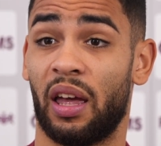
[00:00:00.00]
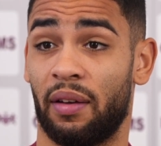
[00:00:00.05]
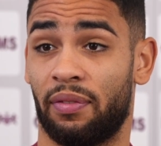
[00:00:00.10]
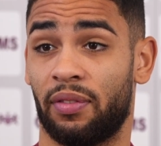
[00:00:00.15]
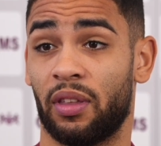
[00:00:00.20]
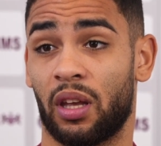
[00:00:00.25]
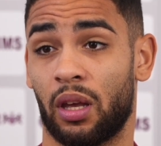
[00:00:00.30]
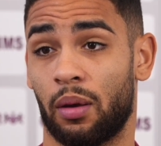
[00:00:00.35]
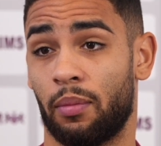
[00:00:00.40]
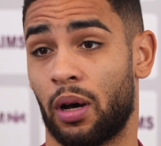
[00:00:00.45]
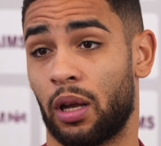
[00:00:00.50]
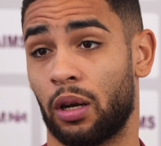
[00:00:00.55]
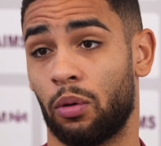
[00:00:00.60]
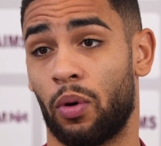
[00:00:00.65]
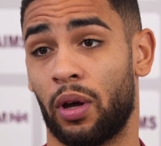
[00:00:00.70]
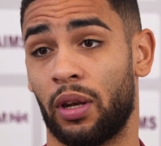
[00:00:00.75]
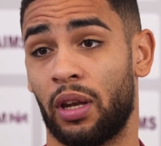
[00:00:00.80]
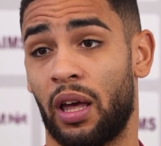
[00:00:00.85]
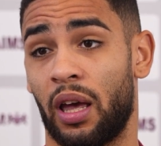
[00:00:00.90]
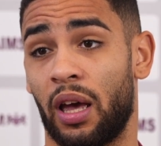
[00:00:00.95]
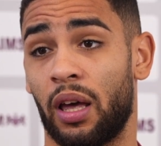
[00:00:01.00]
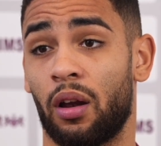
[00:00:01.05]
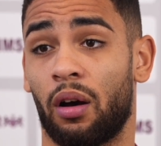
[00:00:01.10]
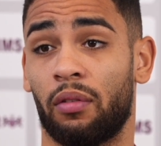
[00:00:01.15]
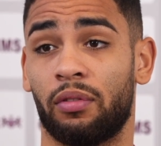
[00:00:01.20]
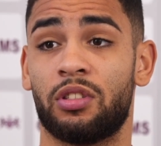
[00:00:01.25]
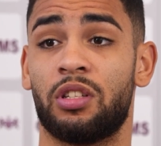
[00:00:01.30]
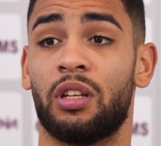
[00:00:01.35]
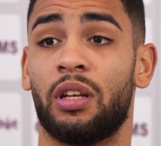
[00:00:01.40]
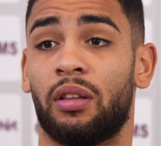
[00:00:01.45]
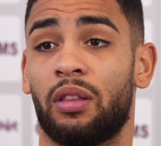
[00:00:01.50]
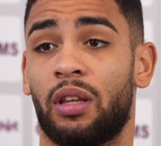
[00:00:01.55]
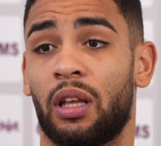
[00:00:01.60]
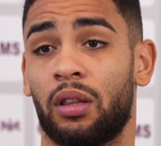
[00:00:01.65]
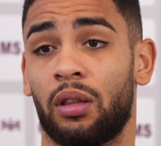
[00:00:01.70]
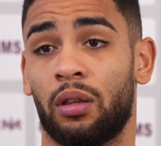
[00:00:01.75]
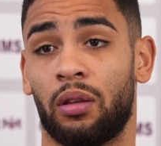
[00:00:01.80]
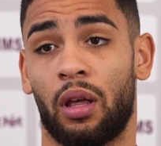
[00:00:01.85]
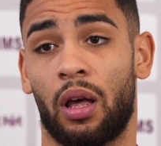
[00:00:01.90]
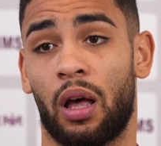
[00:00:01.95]
If the game had a went ahead, obviously it
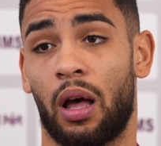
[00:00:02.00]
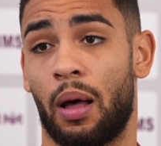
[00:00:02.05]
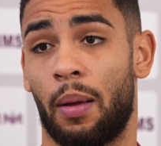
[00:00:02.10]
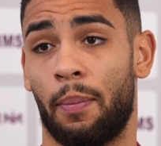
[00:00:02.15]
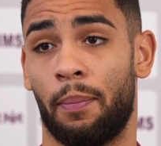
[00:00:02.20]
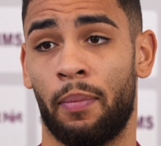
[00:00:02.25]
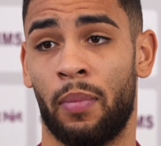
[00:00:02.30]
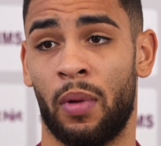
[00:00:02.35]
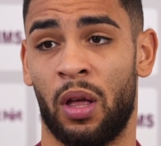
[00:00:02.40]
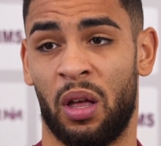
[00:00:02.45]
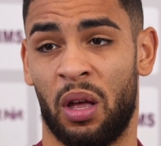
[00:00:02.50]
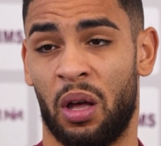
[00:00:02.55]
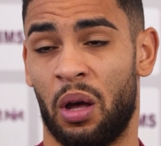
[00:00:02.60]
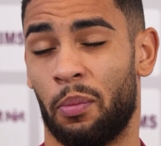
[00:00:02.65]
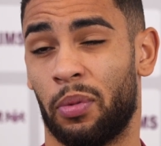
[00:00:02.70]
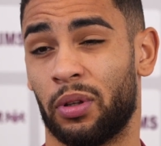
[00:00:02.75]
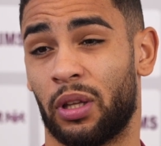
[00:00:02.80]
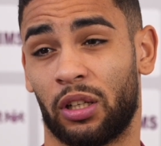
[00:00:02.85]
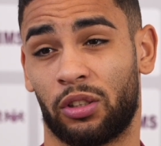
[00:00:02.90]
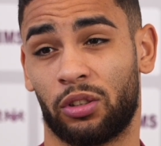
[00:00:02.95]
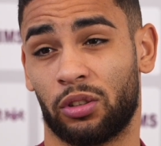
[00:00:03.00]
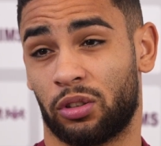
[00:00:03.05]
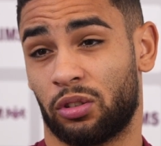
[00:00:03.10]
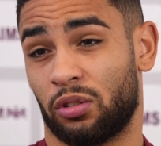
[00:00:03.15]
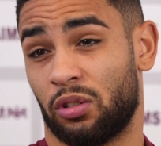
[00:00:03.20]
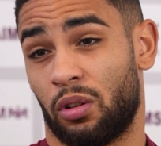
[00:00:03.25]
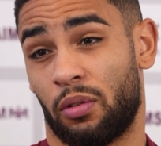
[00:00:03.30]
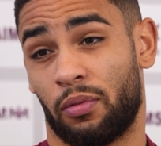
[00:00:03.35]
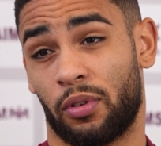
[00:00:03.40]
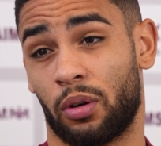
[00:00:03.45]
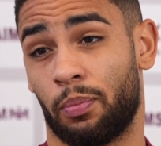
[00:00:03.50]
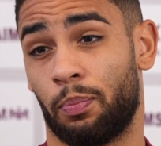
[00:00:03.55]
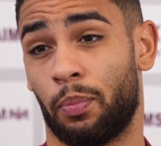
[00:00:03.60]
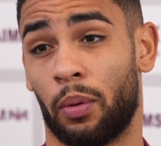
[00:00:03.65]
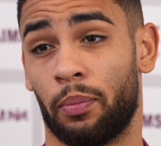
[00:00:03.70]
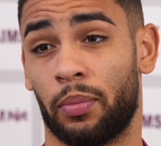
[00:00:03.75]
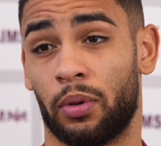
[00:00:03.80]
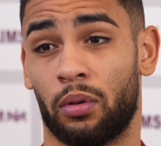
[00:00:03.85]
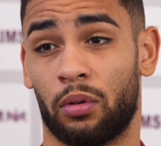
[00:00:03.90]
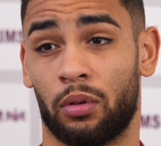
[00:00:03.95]
didn't, but that's just another
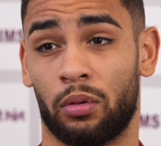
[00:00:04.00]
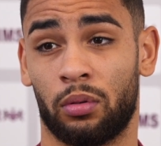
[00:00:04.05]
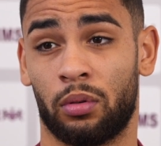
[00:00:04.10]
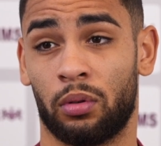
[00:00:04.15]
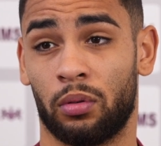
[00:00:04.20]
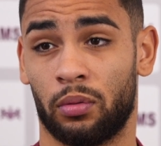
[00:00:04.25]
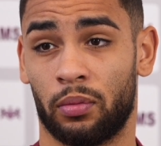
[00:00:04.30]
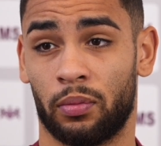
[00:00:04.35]
bump in the road.